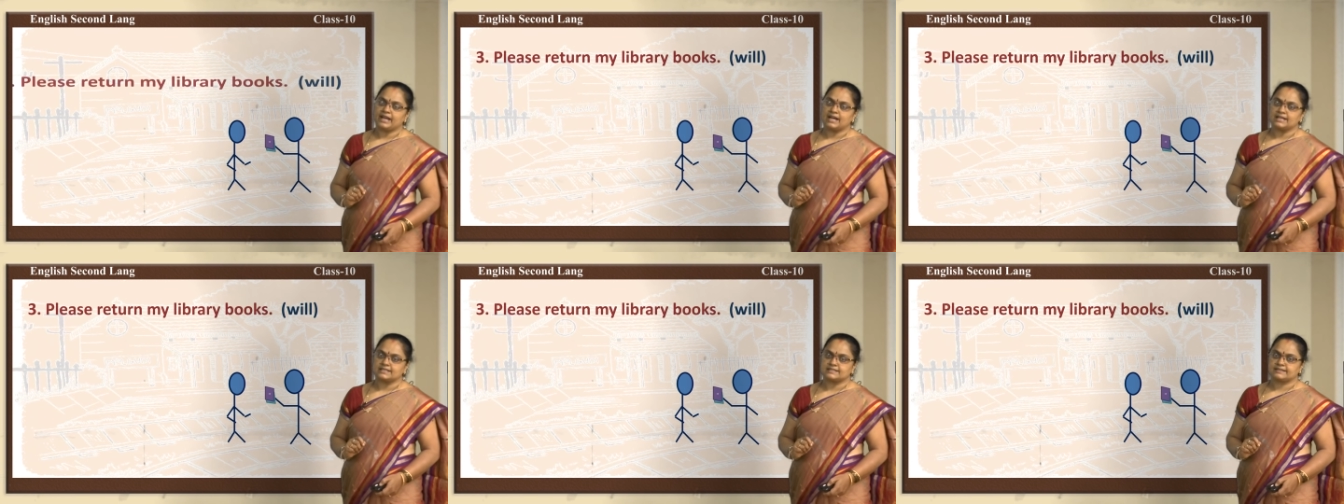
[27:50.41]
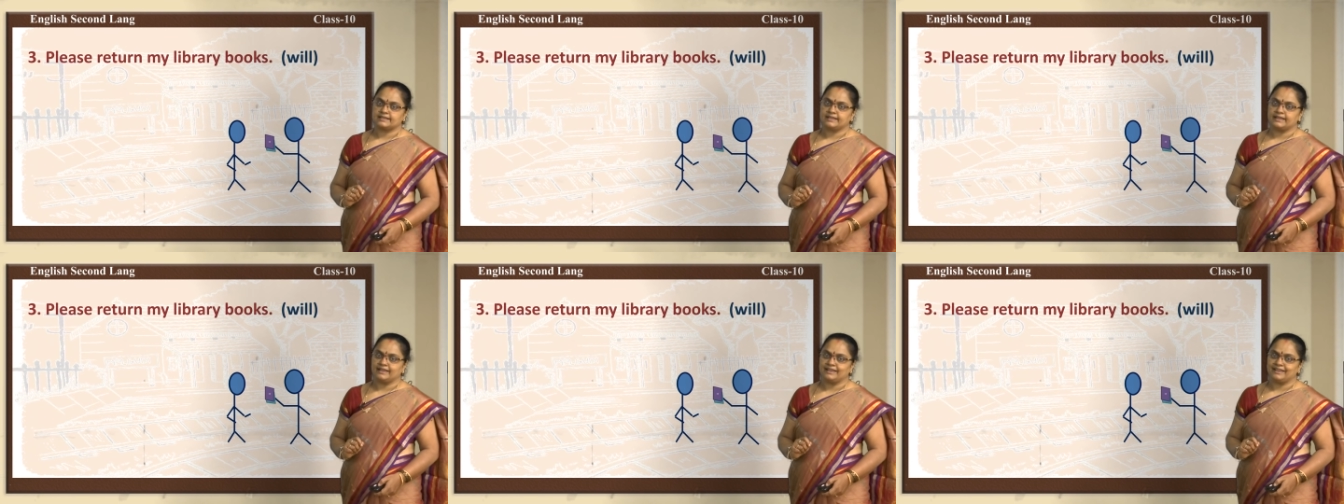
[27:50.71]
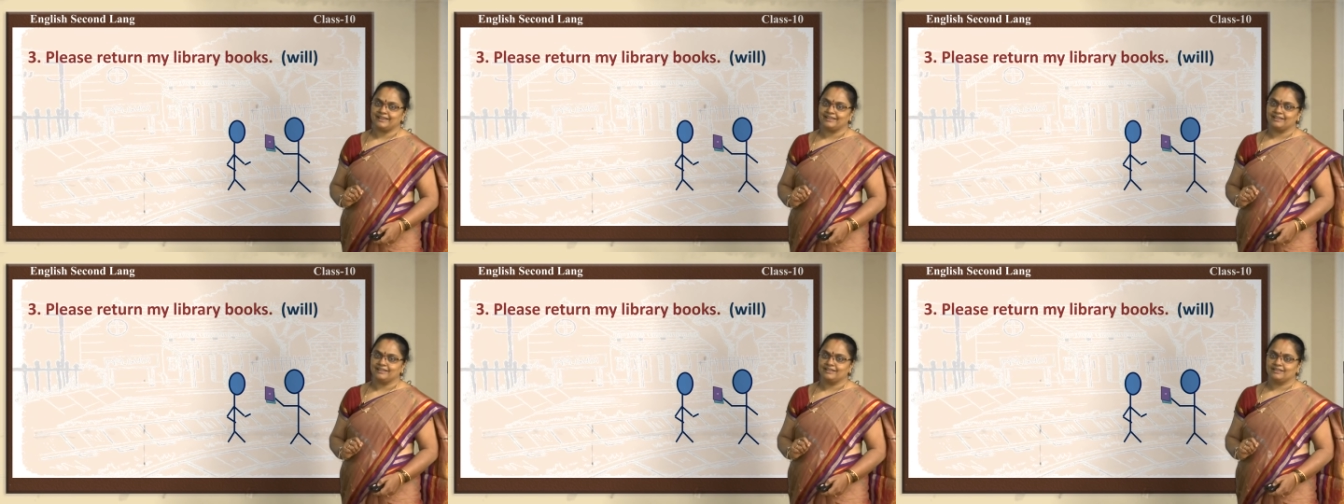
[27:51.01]

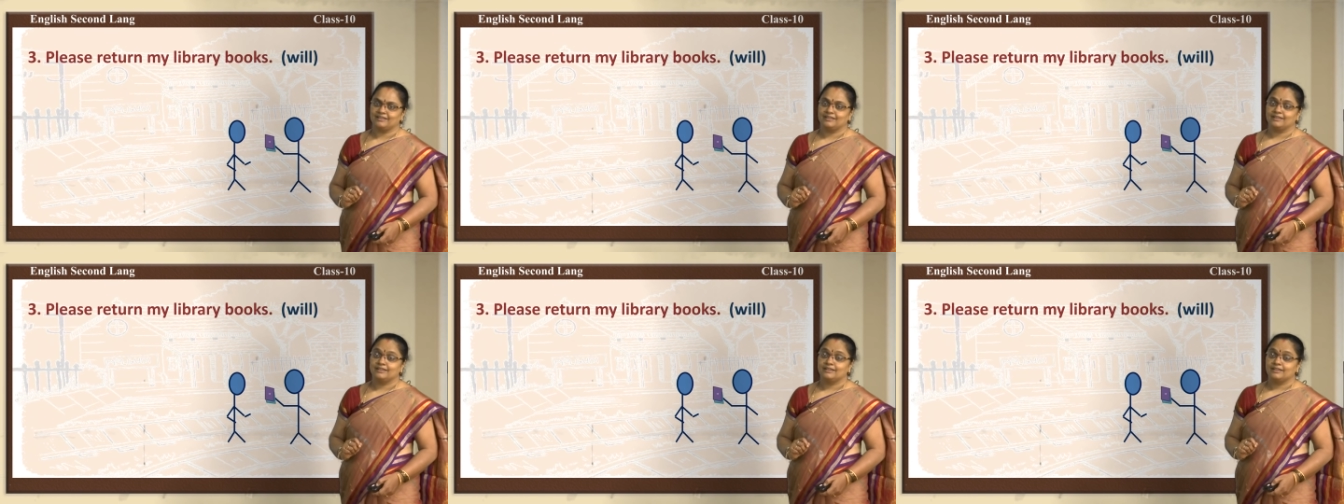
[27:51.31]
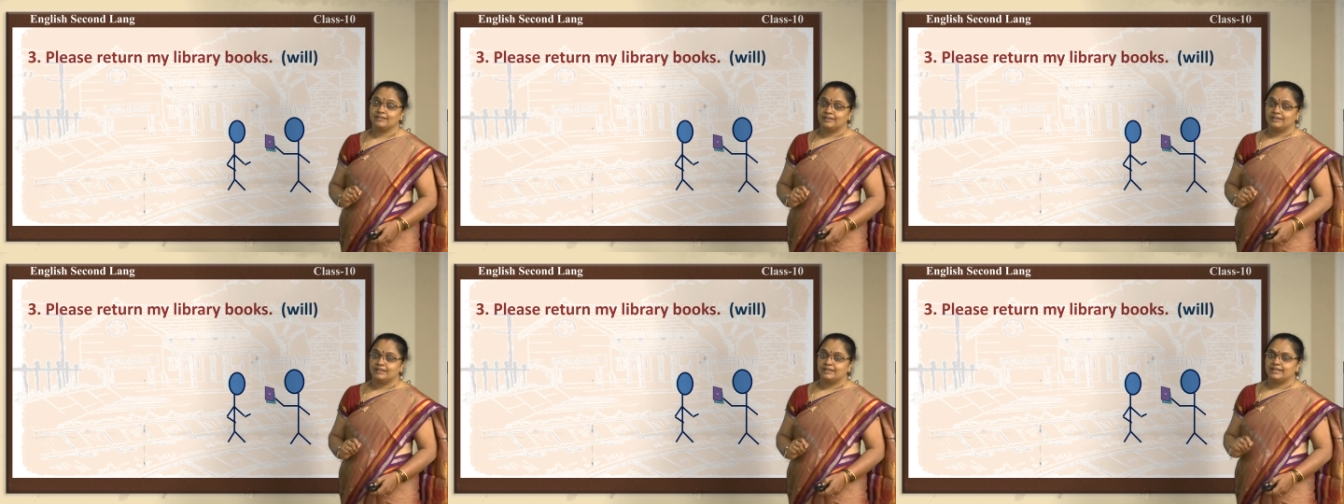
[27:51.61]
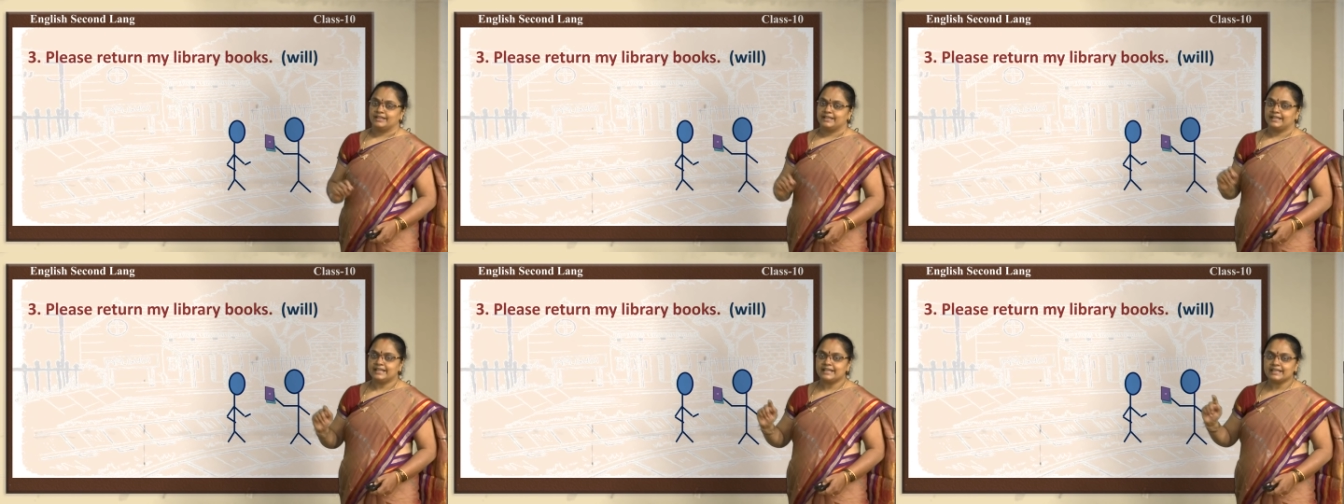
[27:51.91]
asking? He